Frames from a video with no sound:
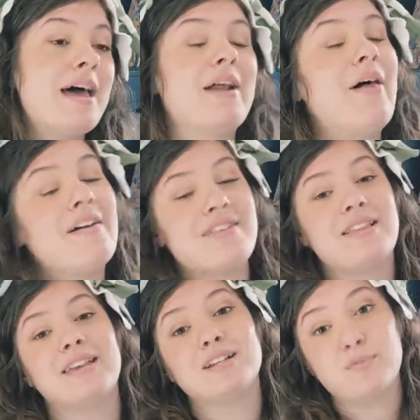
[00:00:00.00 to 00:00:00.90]
I'll have
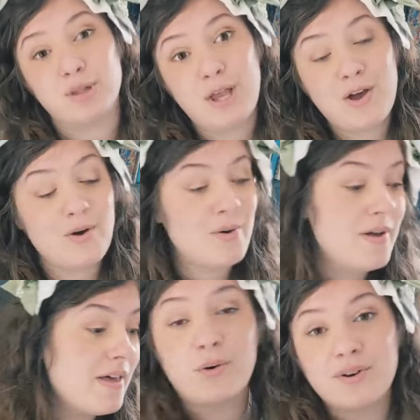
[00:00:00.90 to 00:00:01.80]
that linked below.
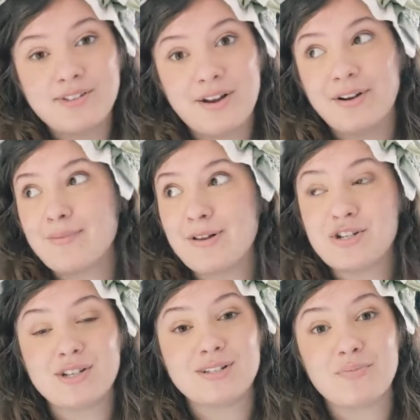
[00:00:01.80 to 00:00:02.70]
And of course, I already
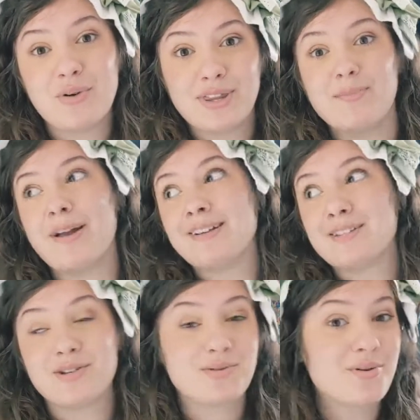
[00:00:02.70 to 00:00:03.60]
mentioned What the
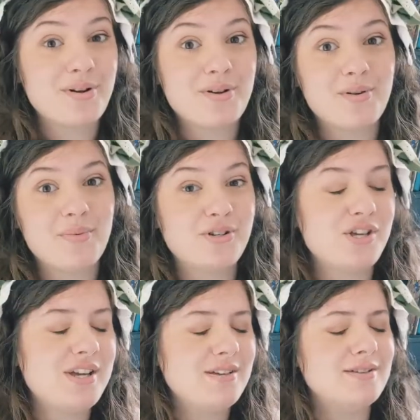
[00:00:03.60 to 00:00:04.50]
Beck's tutorial,
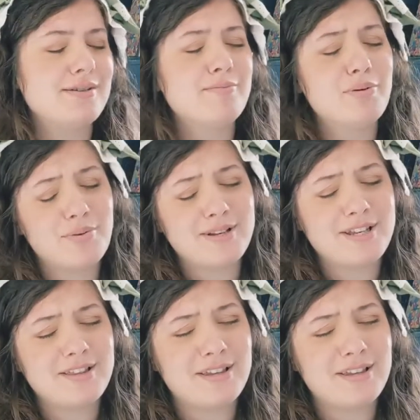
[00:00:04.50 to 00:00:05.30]
which is pretty